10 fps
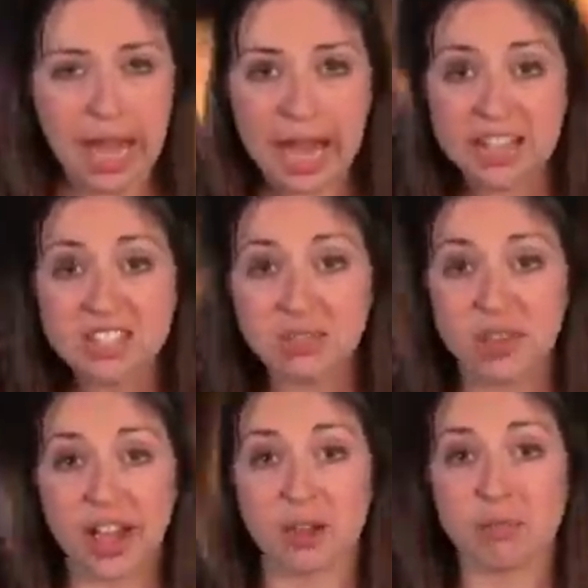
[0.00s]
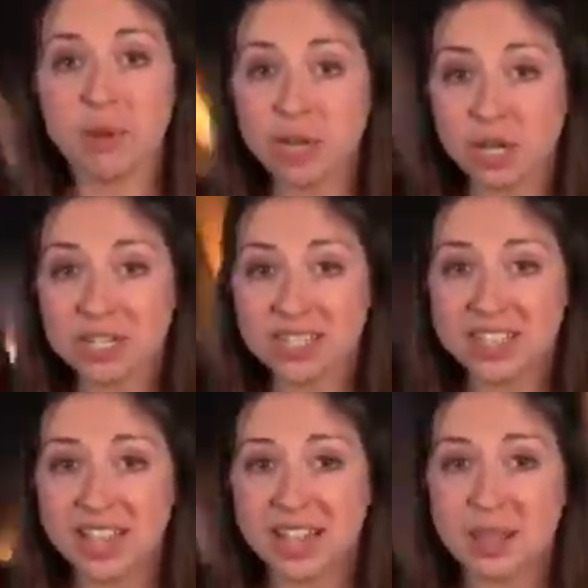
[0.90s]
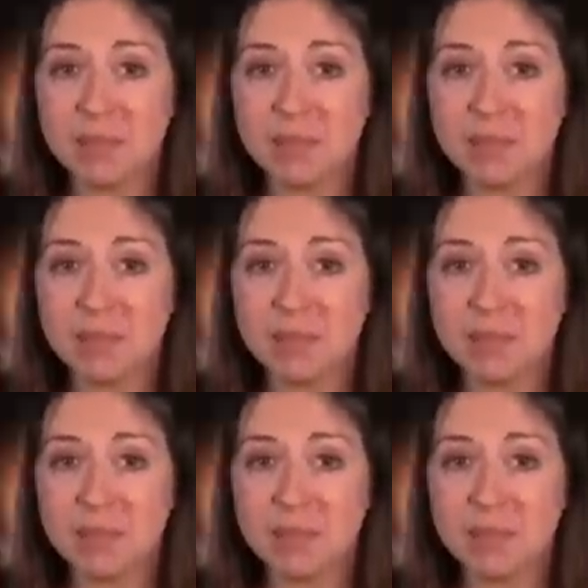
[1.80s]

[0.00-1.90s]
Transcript: As the fire burns, the